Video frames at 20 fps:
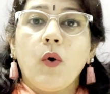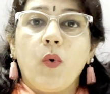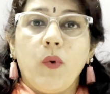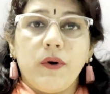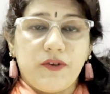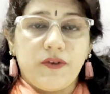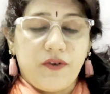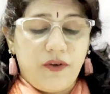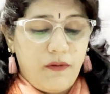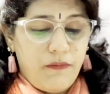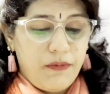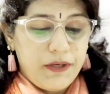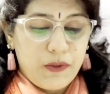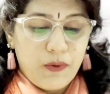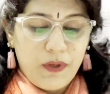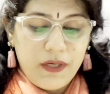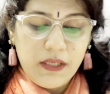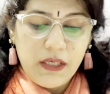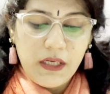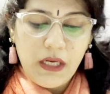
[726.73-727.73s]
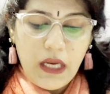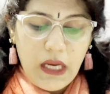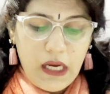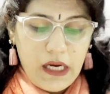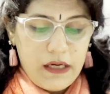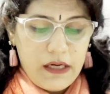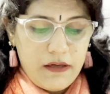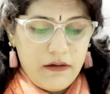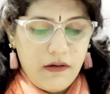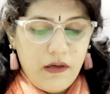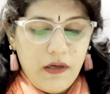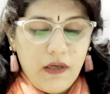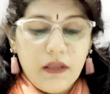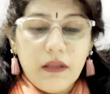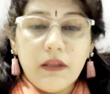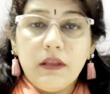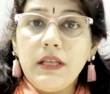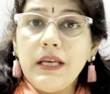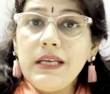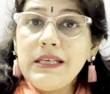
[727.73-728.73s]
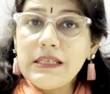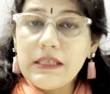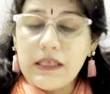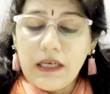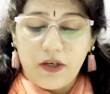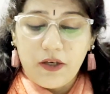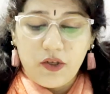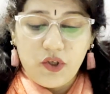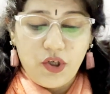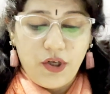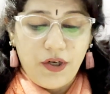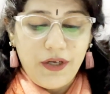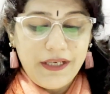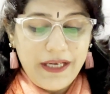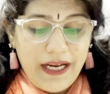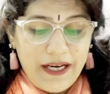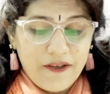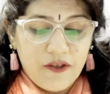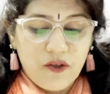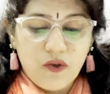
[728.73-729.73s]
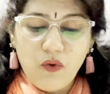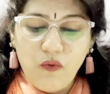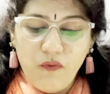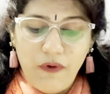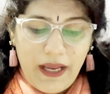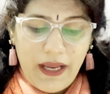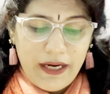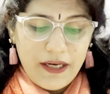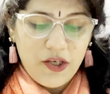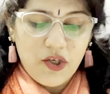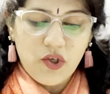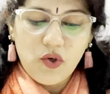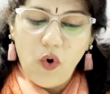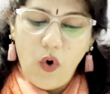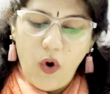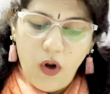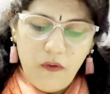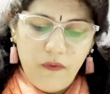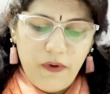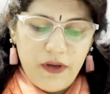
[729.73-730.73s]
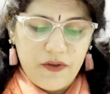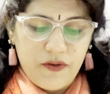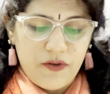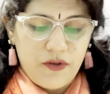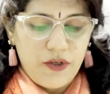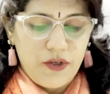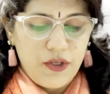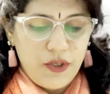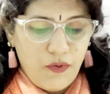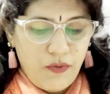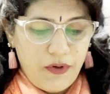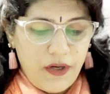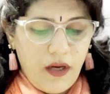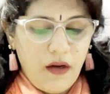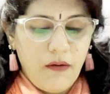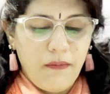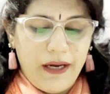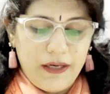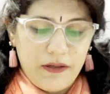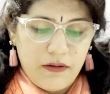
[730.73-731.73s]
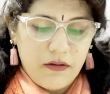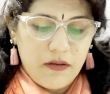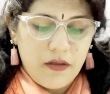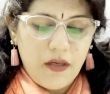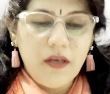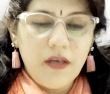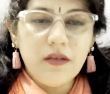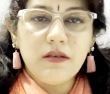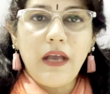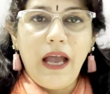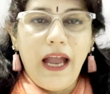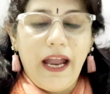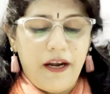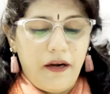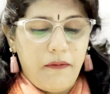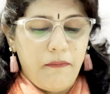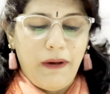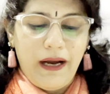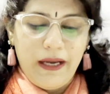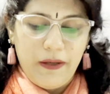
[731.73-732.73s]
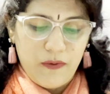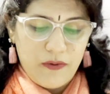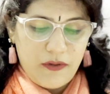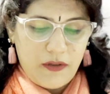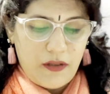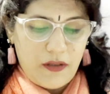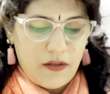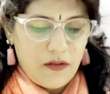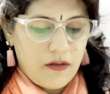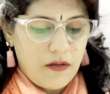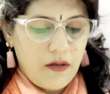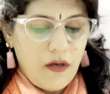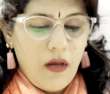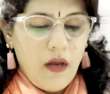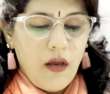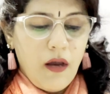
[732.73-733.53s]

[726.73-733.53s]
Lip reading: Question number 28. This structure tends to vanish always during mitosis and meiosis.